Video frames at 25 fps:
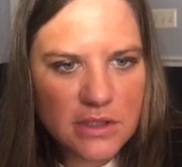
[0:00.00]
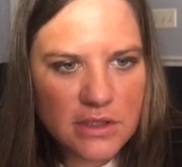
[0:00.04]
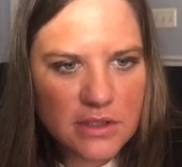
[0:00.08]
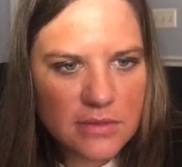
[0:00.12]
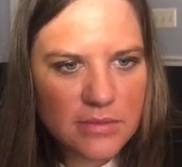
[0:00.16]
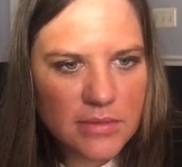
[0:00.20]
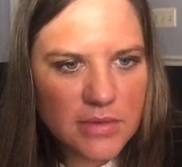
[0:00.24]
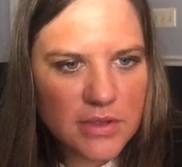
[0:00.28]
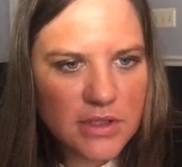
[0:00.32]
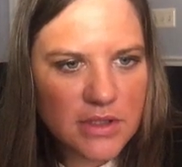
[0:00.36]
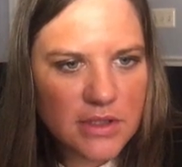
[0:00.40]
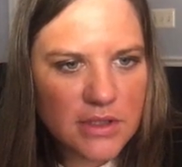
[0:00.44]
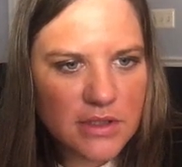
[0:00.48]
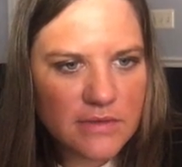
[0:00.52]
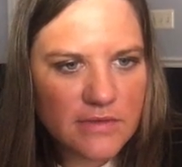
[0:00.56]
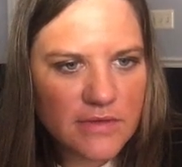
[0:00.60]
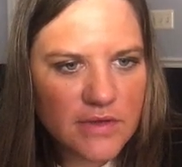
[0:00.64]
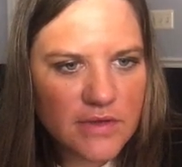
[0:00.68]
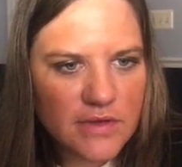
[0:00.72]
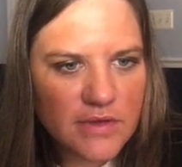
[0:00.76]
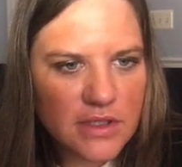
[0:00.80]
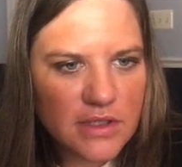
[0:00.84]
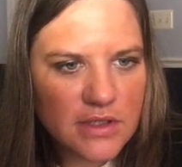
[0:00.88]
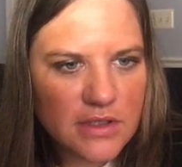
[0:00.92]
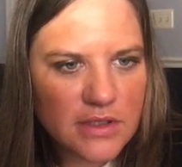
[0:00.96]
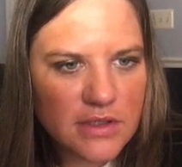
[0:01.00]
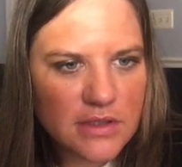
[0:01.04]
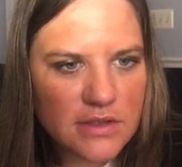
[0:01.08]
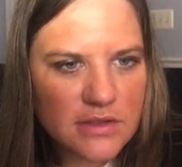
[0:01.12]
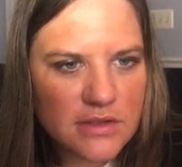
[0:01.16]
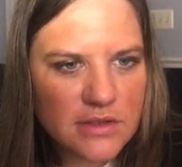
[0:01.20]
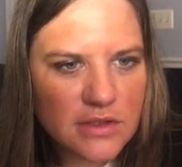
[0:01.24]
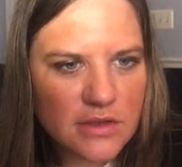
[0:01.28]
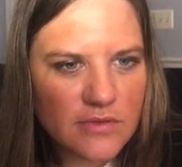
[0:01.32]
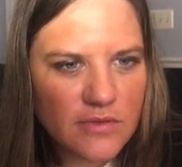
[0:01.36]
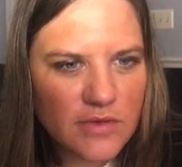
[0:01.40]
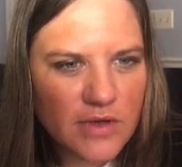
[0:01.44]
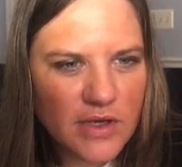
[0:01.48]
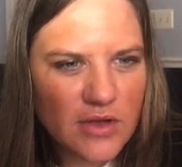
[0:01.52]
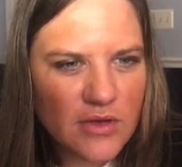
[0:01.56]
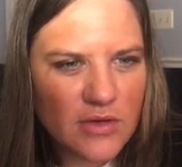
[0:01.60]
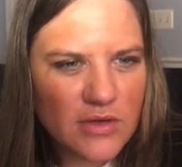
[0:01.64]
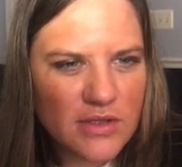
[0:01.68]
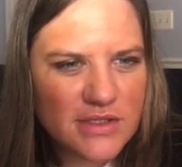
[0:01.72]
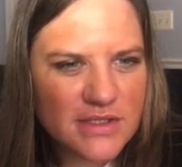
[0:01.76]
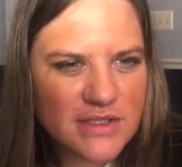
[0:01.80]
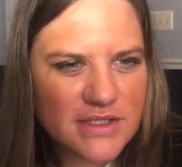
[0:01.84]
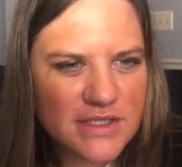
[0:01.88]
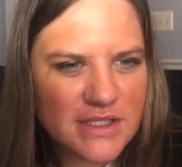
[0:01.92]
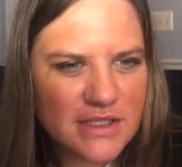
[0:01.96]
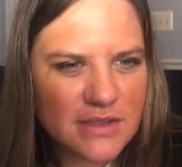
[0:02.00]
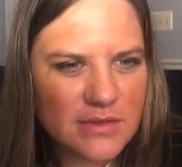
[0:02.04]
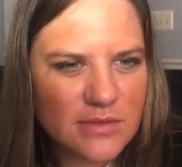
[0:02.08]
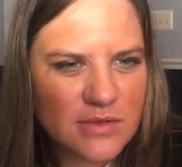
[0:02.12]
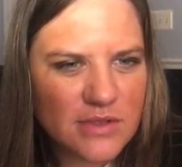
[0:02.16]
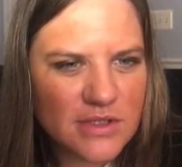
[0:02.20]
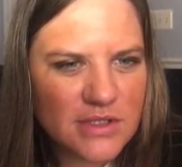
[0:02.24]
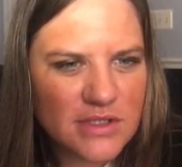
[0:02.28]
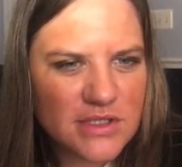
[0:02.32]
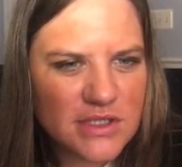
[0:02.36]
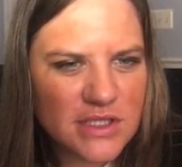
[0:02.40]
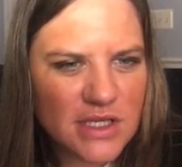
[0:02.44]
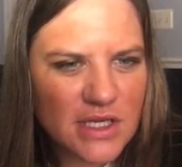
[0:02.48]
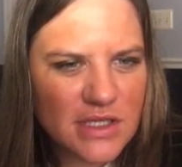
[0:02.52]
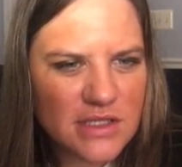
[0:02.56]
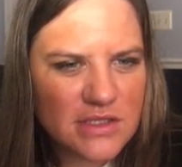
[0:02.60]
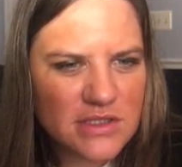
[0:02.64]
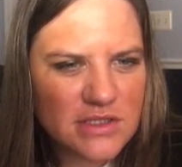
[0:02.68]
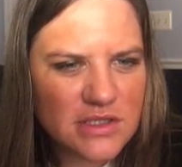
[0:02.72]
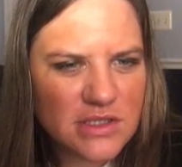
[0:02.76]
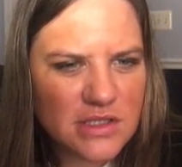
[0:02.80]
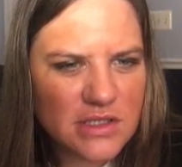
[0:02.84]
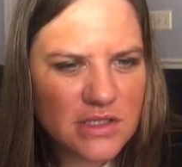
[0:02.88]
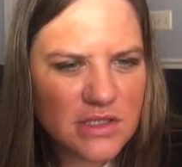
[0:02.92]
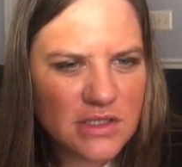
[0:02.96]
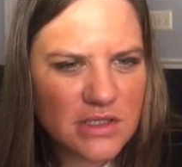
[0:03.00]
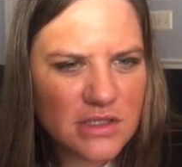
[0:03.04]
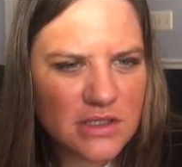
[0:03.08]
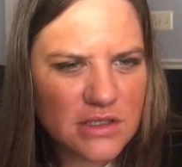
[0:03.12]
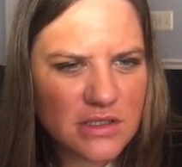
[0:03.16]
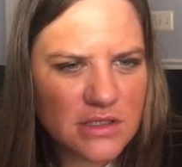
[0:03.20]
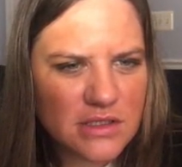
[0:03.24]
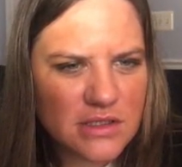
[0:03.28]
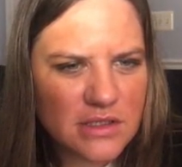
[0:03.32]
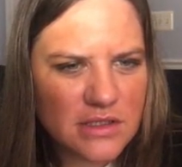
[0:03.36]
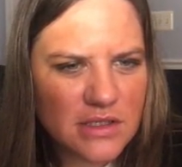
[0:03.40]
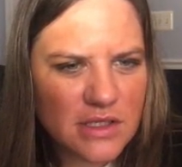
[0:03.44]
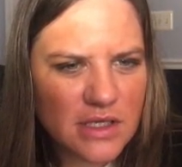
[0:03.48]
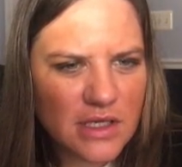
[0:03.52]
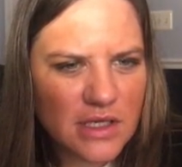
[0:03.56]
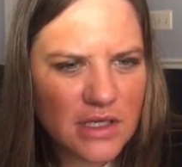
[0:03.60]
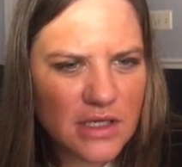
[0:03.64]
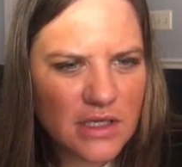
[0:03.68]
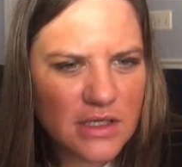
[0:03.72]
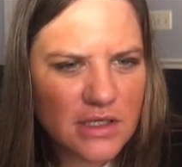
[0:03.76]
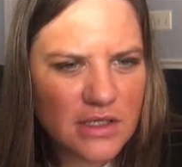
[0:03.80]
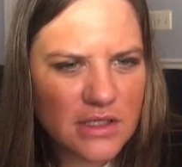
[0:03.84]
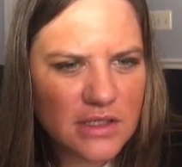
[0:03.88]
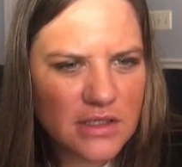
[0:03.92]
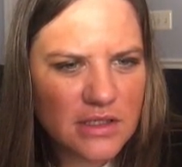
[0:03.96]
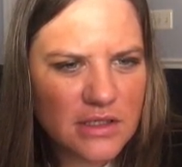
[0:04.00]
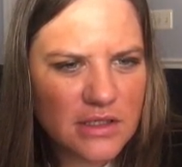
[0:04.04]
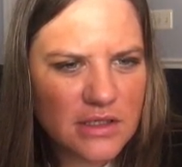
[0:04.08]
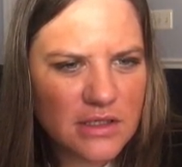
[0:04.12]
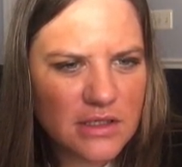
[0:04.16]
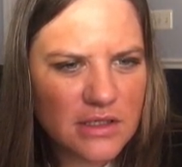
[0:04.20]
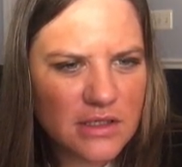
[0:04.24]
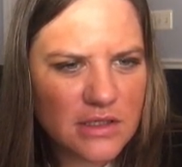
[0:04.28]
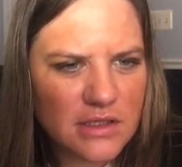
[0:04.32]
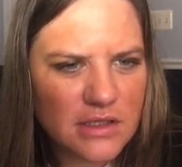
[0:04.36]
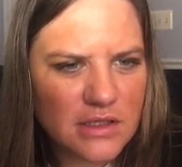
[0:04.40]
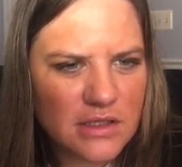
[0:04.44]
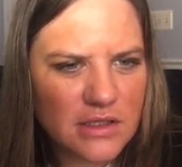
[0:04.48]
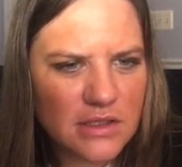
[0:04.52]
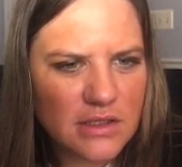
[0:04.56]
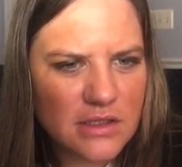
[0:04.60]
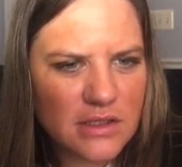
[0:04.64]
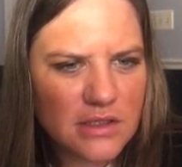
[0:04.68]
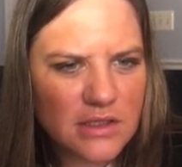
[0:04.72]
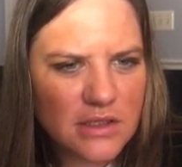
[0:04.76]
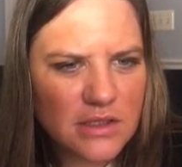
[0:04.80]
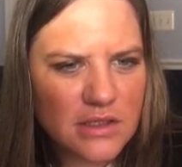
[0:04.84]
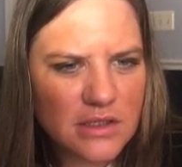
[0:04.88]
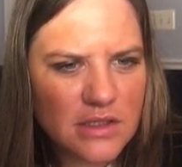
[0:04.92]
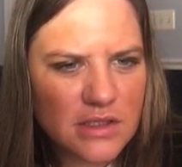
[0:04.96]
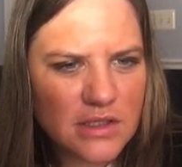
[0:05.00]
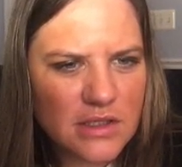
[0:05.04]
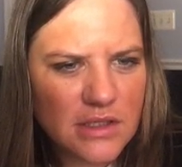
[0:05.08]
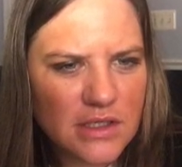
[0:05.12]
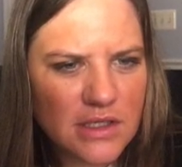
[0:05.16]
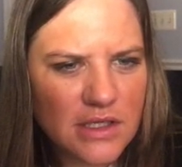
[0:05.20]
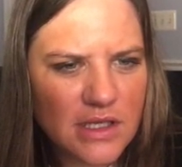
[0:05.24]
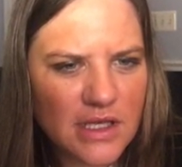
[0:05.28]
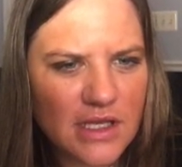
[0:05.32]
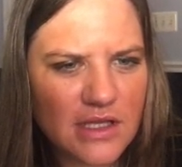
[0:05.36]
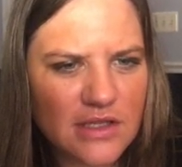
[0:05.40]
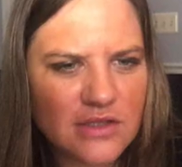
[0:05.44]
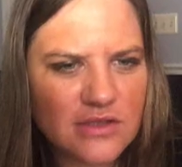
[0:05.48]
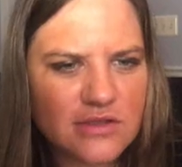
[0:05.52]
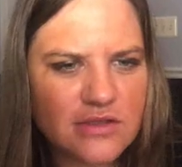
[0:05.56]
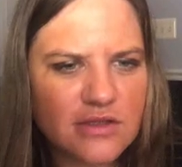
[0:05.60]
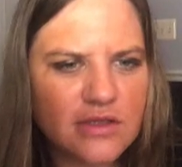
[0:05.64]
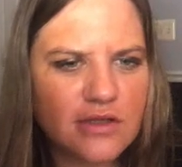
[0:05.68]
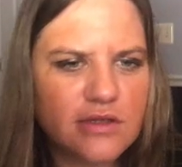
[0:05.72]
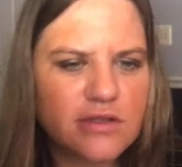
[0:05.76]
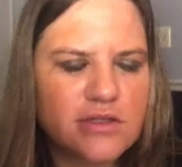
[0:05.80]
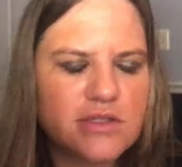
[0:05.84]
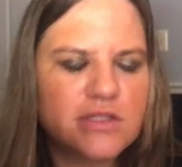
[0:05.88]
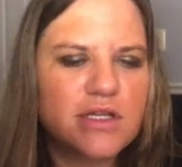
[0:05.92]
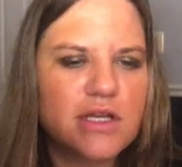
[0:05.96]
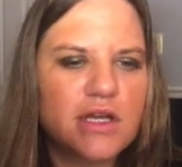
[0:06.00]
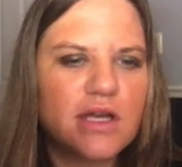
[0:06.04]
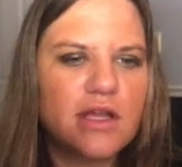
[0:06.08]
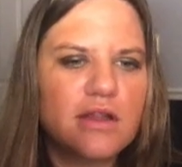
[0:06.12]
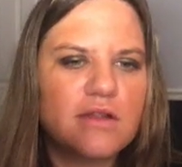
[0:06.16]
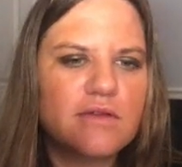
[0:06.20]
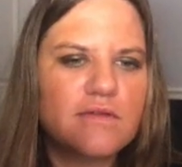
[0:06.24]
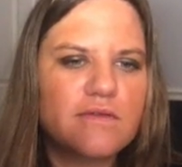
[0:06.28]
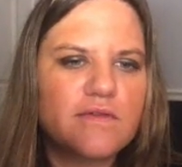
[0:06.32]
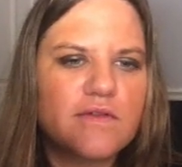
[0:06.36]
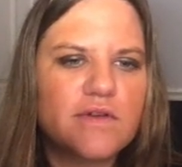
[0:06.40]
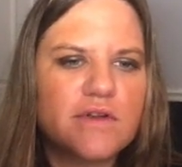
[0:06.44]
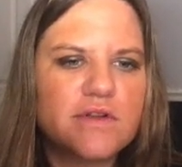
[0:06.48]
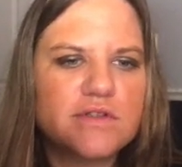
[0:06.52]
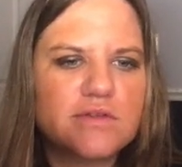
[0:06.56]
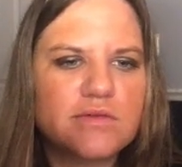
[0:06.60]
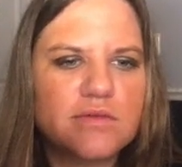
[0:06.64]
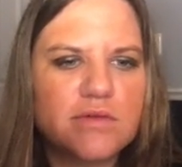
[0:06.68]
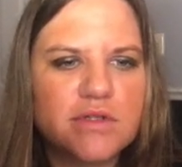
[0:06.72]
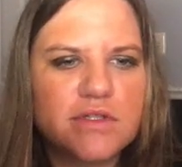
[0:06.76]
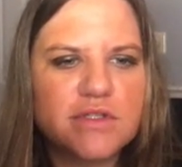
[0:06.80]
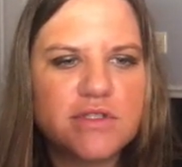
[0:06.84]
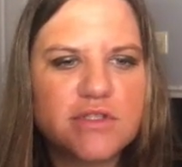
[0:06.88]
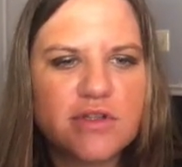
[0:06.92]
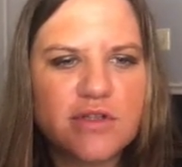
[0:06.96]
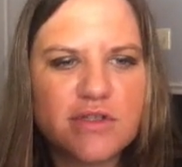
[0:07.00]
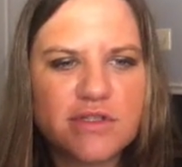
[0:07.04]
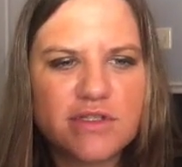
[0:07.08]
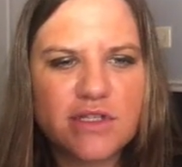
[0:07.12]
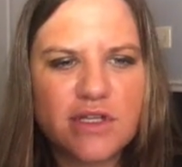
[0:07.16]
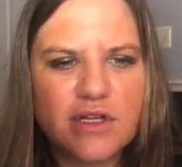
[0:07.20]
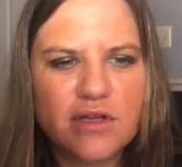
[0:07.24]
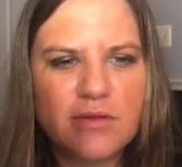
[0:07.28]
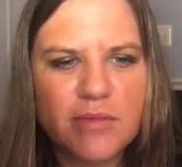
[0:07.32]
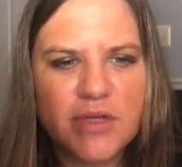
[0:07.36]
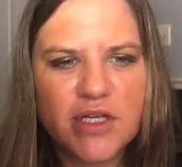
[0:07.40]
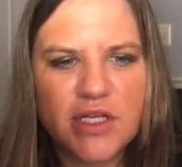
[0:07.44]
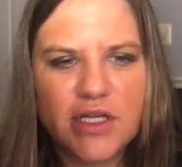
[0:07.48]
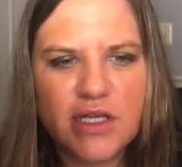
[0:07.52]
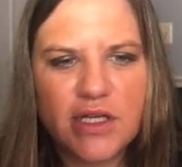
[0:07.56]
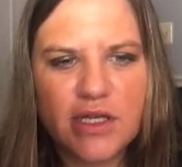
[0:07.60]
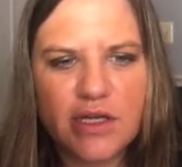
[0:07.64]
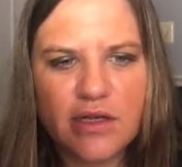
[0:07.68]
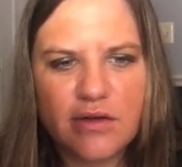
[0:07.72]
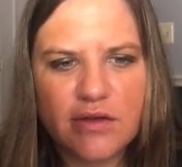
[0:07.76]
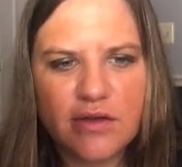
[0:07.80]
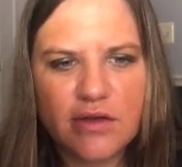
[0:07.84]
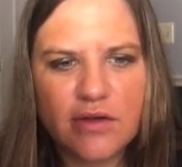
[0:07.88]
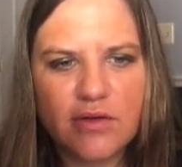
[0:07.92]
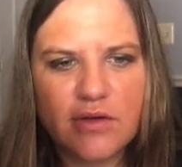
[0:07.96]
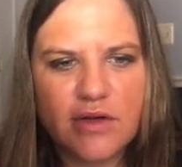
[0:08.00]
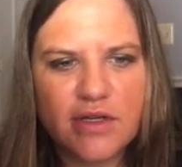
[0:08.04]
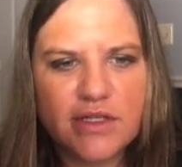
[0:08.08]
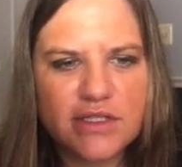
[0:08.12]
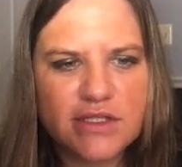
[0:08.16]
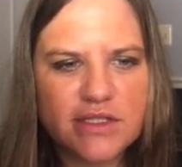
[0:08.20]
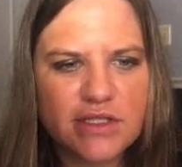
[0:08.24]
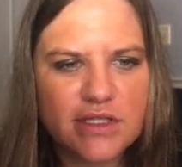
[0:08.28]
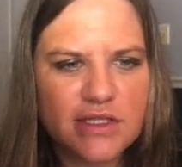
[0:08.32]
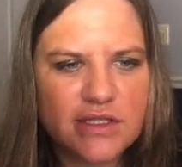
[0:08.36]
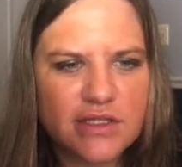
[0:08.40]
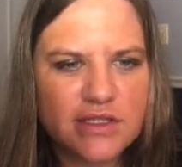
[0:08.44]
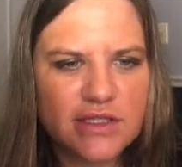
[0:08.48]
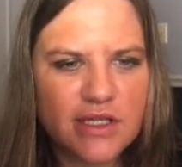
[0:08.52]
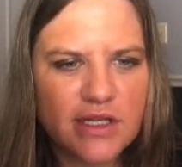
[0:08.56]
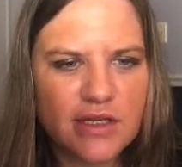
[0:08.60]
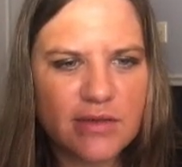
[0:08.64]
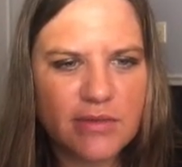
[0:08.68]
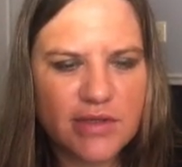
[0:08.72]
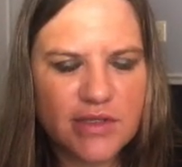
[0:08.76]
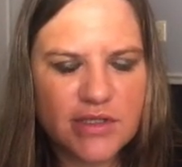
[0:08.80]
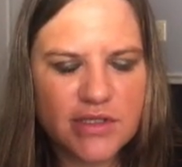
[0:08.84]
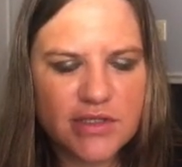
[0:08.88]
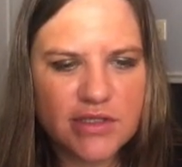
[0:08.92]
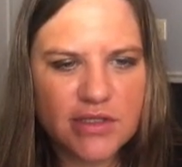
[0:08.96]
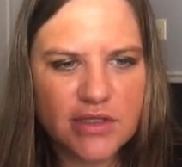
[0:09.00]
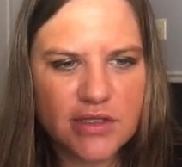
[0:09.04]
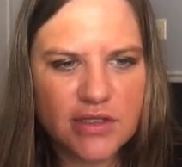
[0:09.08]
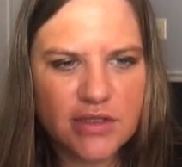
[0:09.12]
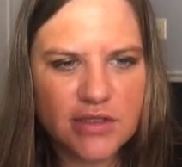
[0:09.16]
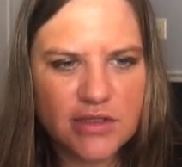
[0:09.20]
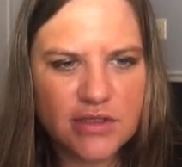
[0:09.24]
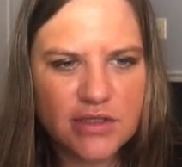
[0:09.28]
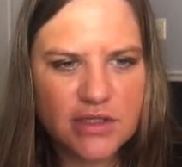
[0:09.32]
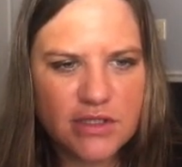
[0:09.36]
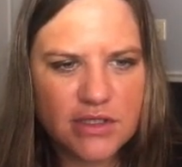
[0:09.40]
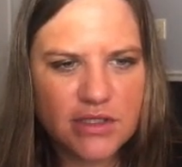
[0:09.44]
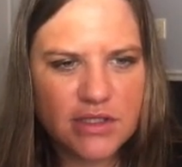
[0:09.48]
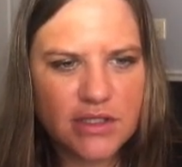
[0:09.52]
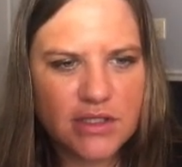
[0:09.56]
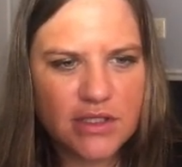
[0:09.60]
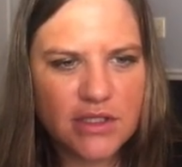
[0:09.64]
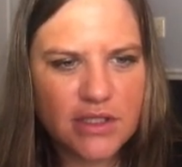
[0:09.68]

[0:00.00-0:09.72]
I believe it is. So if we go to SQL injection and get search, yeah, the first one. So it's going to be a get request, and it's going to be a search.